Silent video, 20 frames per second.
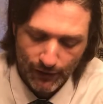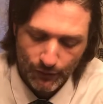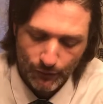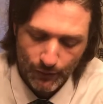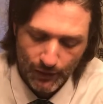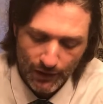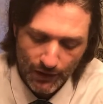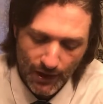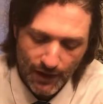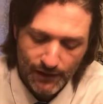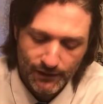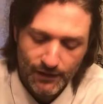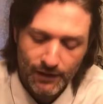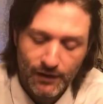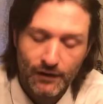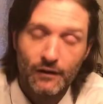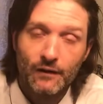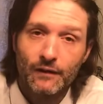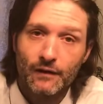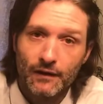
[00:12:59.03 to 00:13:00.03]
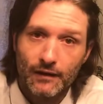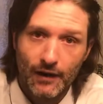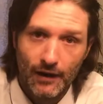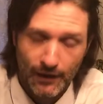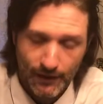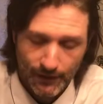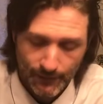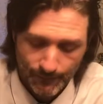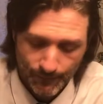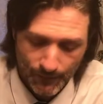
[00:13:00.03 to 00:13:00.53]
We lie in the hills at
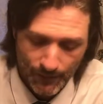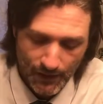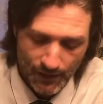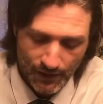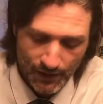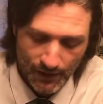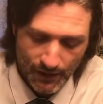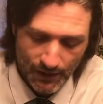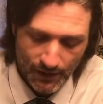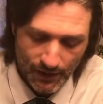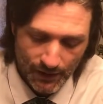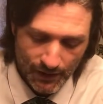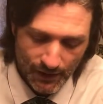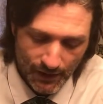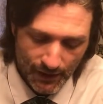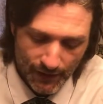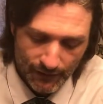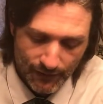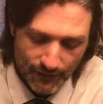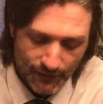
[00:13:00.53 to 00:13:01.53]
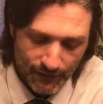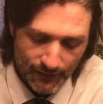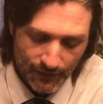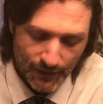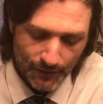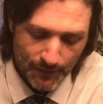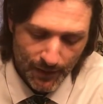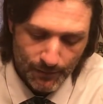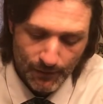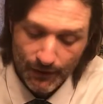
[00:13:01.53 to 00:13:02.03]
night, and the city
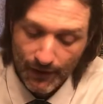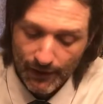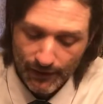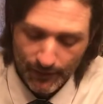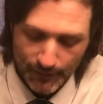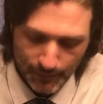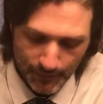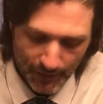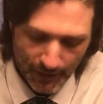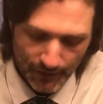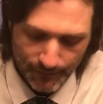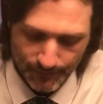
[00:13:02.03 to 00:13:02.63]
people let us be.